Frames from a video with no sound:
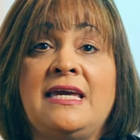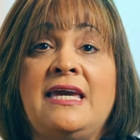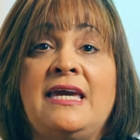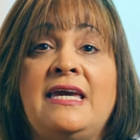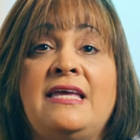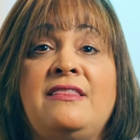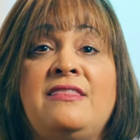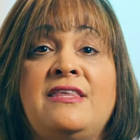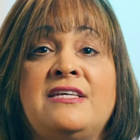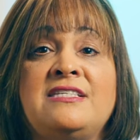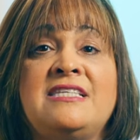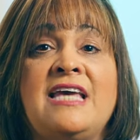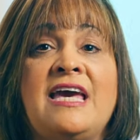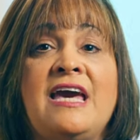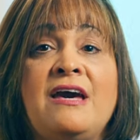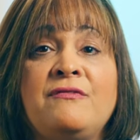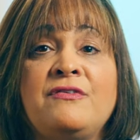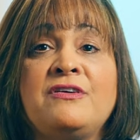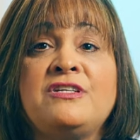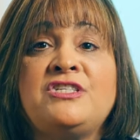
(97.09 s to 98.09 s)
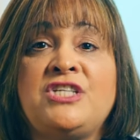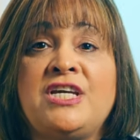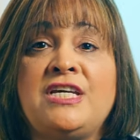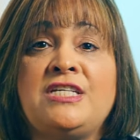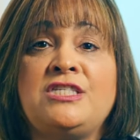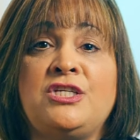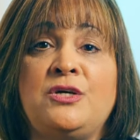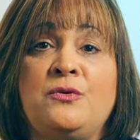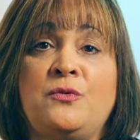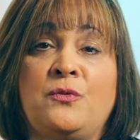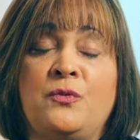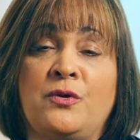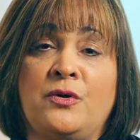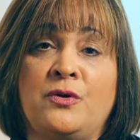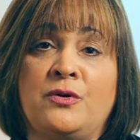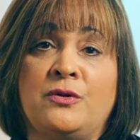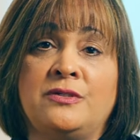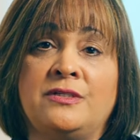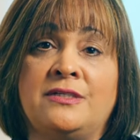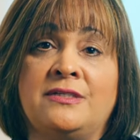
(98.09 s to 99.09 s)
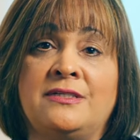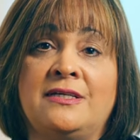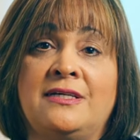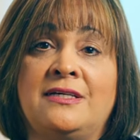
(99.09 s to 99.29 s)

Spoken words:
in this ever-changing world